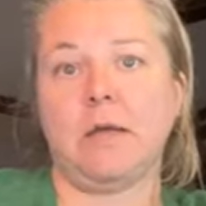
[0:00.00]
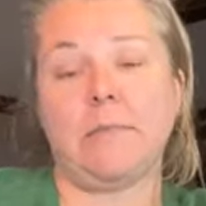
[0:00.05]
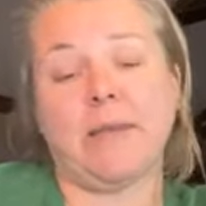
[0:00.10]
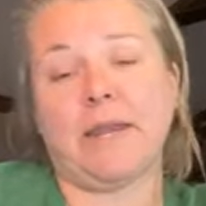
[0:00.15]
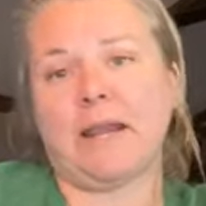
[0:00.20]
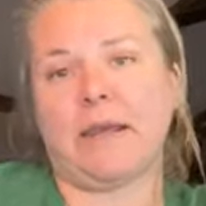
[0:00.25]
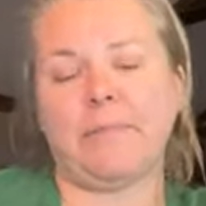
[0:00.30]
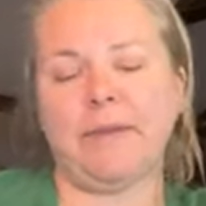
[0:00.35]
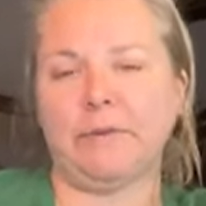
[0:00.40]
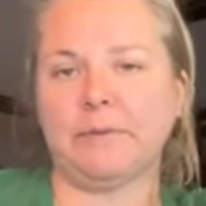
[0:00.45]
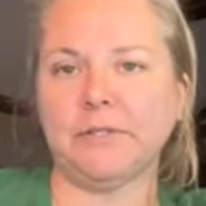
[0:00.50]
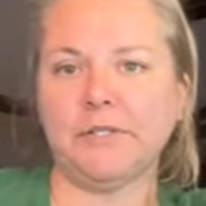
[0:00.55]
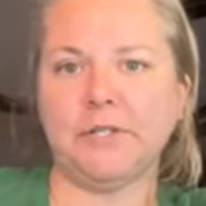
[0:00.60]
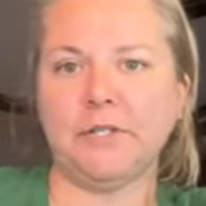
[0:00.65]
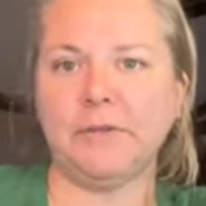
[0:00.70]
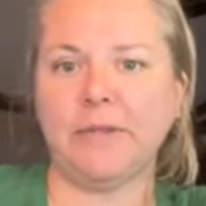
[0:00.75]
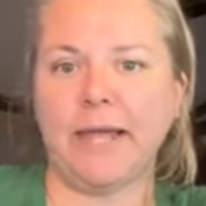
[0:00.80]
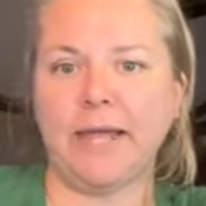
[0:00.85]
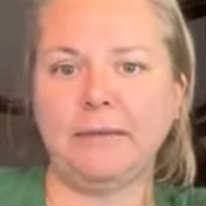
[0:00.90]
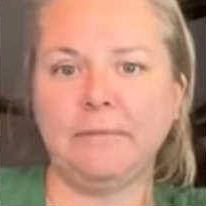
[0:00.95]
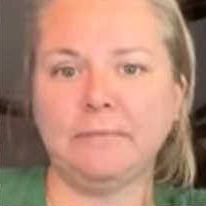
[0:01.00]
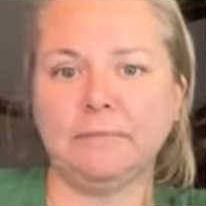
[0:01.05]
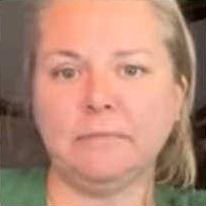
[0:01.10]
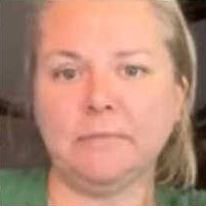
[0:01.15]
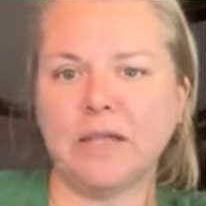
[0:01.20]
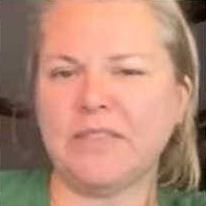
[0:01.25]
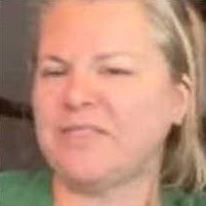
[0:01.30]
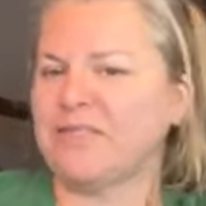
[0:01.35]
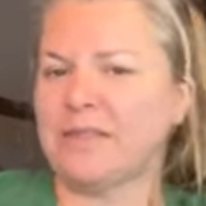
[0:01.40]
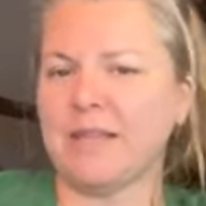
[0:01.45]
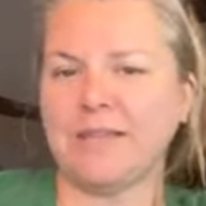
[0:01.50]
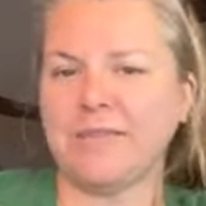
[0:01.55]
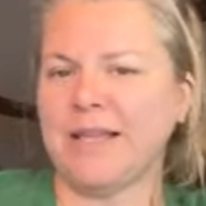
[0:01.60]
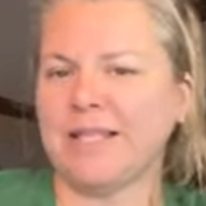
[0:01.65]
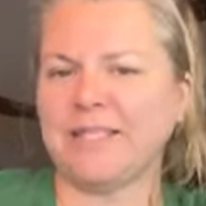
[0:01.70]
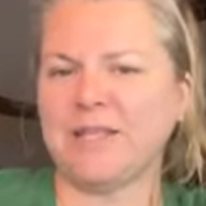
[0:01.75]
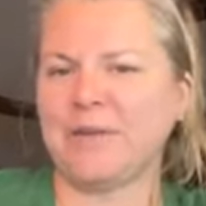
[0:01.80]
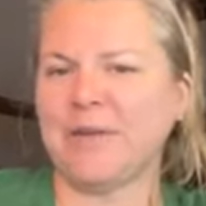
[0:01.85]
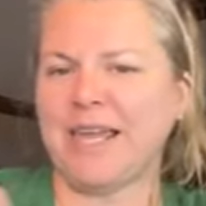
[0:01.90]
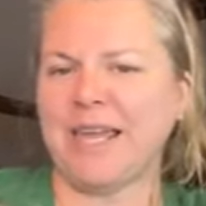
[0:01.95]
I may not be able to do that. And
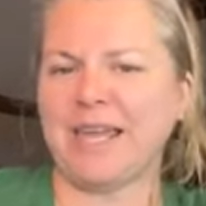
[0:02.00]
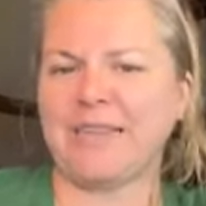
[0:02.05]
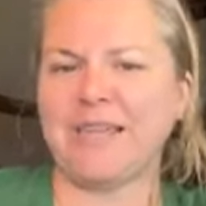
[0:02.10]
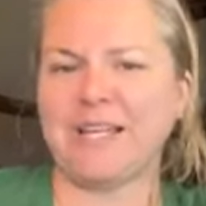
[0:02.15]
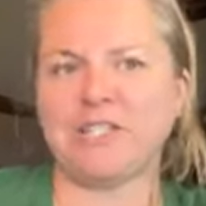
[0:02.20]
that's okay.